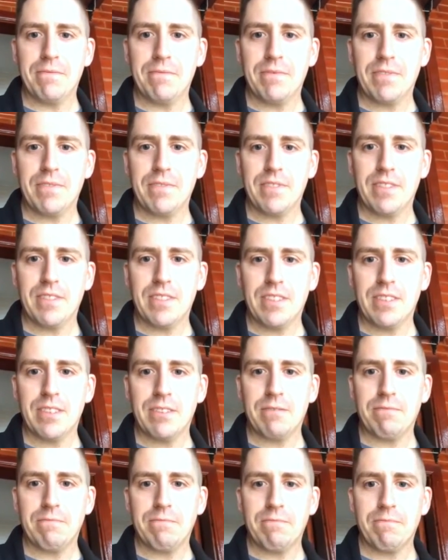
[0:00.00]

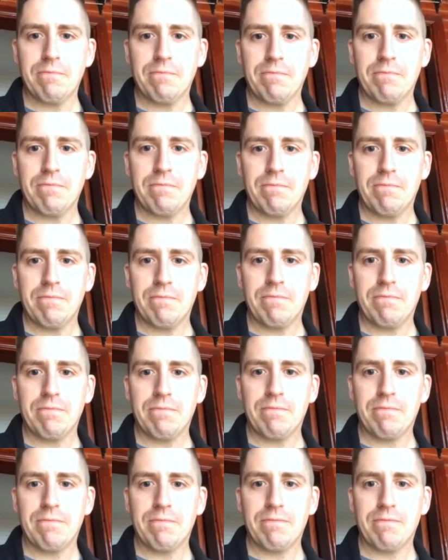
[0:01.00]

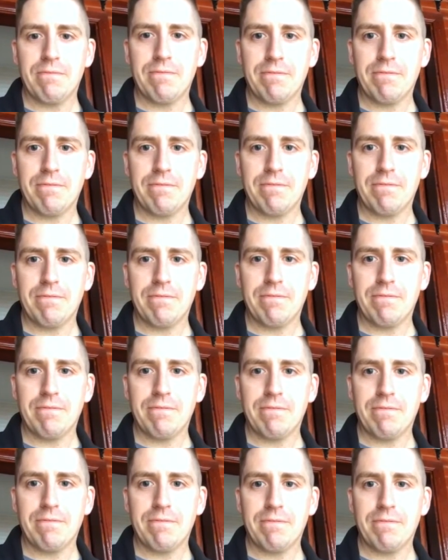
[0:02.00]

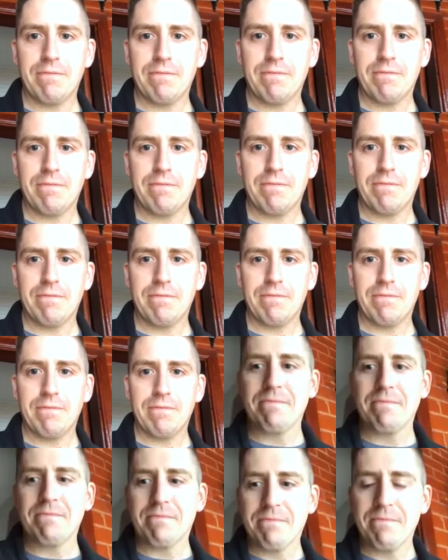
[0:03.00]

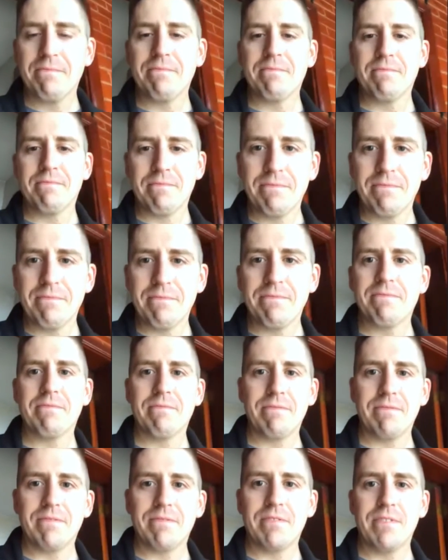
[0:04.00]

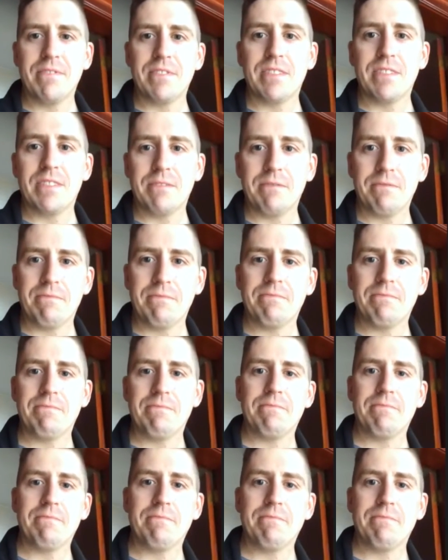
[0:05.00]
[no speech]